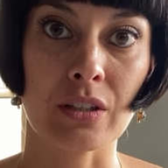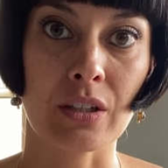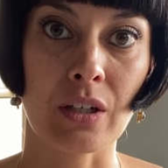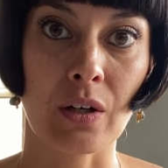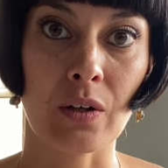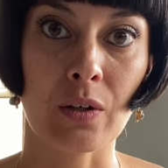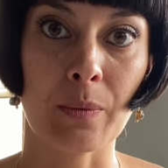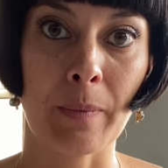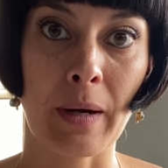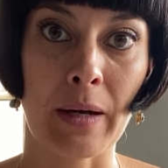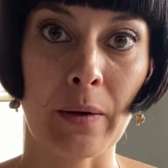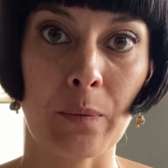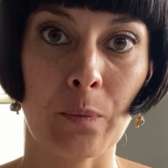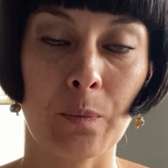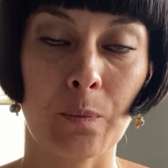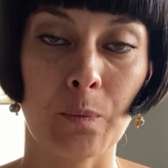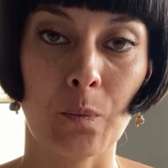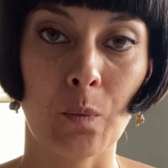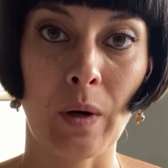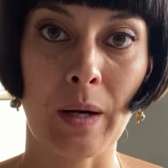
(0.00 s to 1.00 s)
go to my
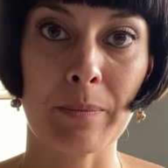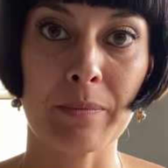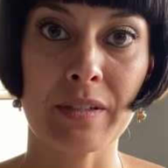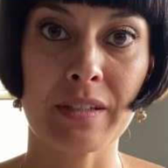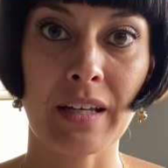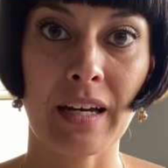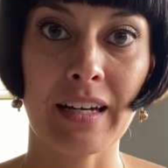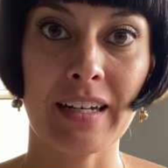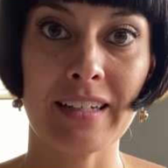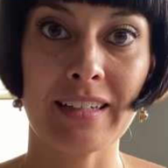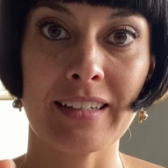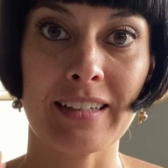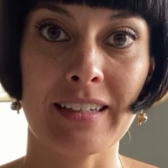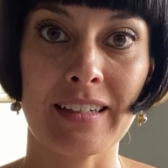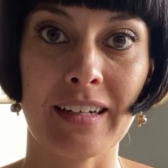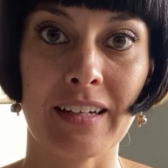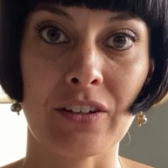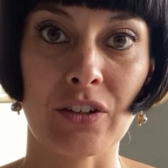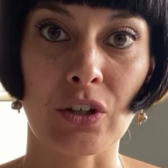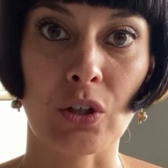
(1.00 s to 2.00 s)
website
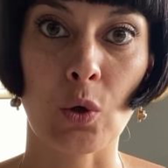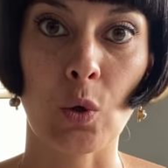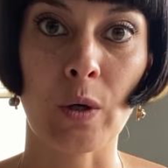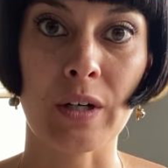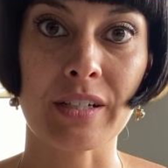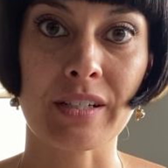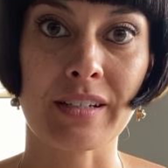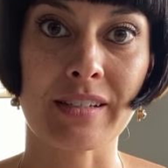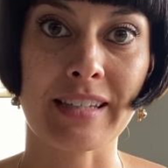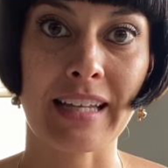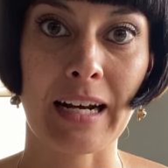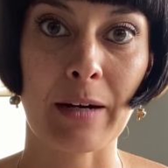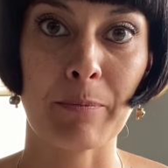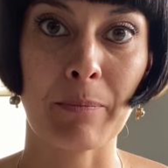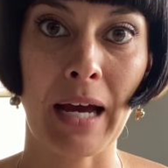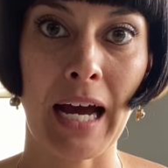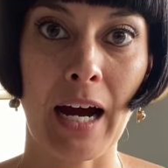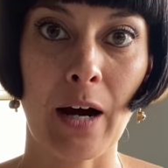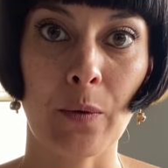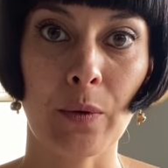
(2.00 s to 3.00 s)
under Courses That
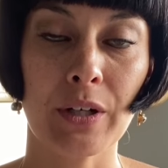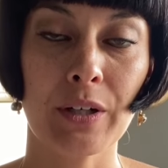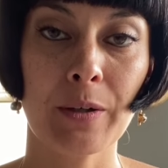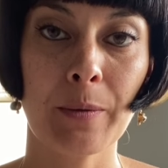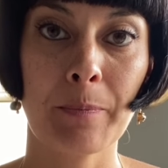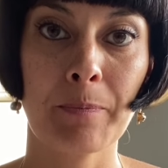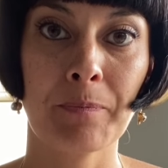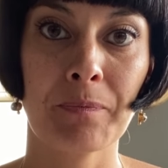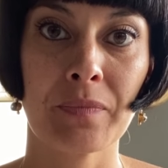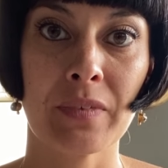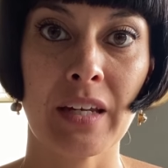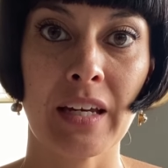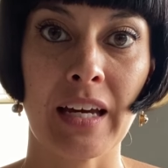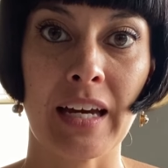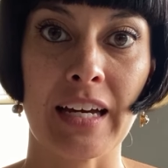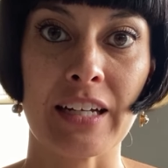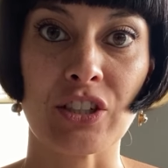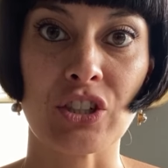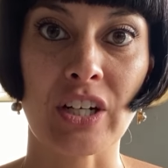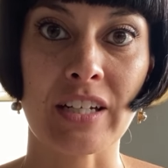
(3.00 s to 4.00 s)
Empower
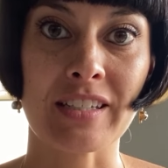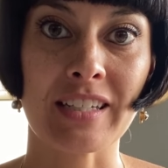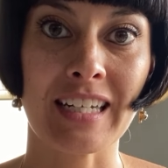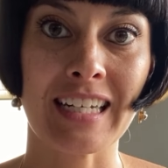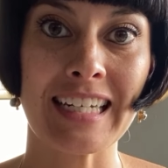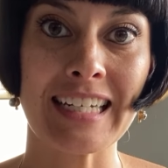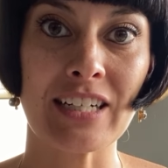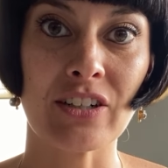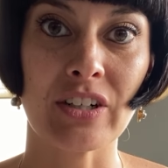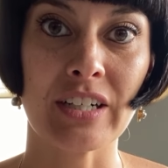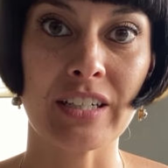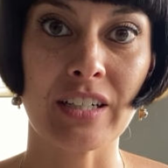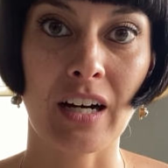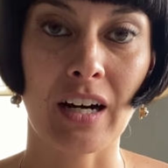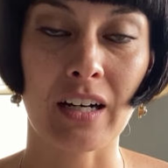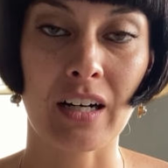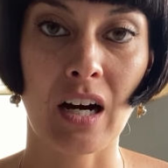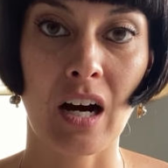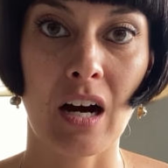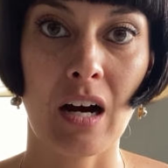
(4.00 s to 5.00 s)
at
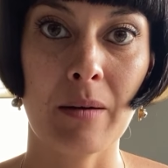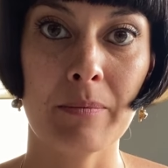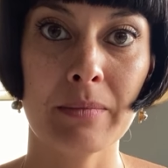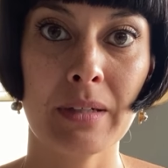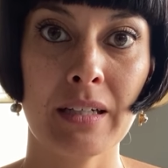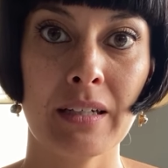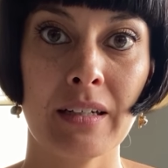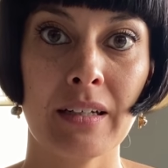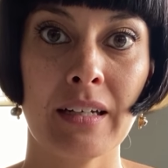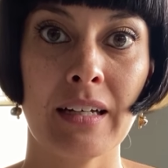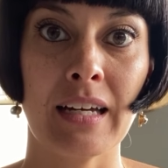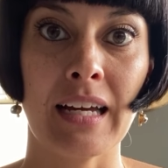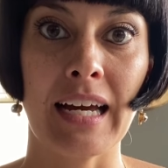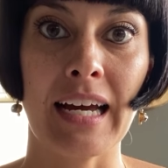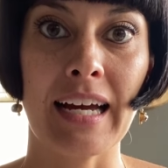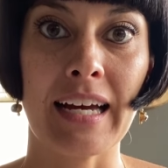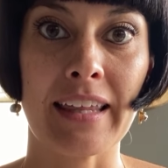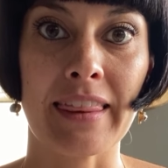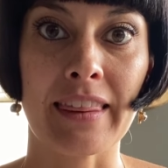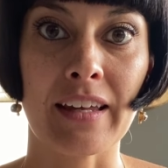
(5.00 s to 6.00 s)
jessicaerie.com,
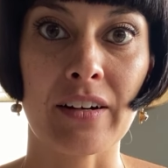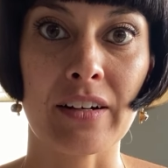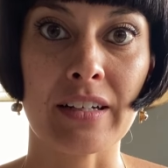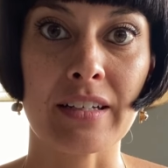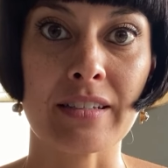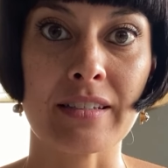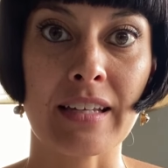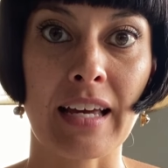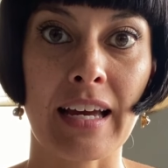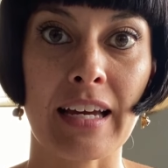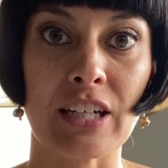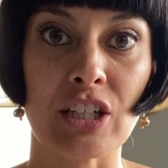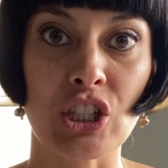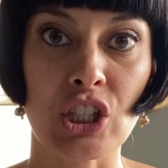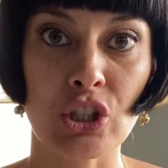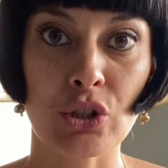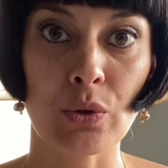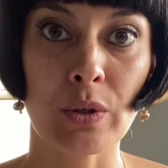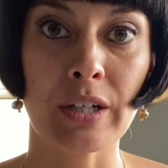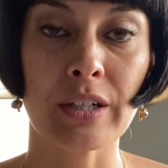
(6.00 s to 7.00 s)
and there is a
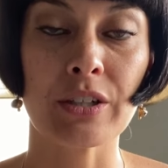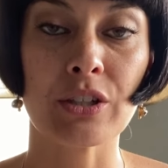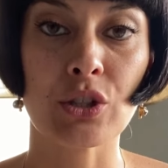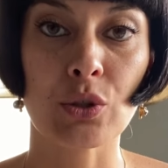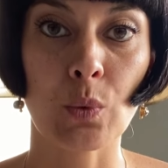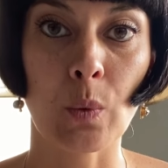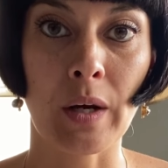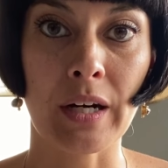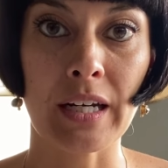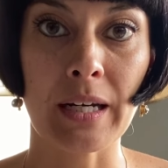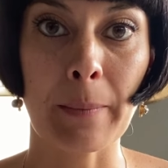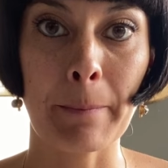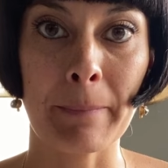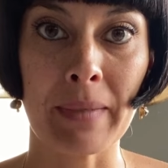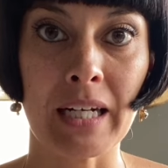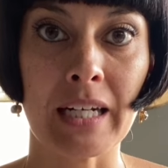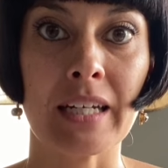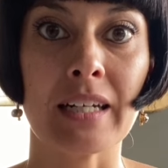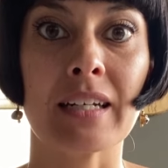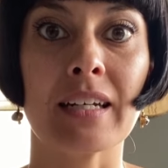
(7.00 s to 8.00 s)
short
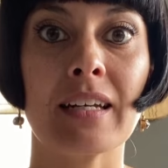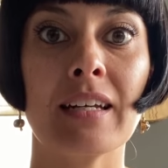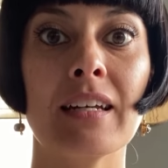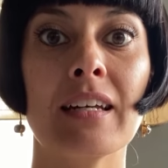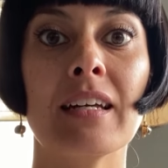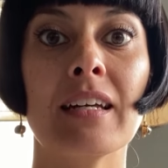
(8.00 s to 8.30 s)
20-minute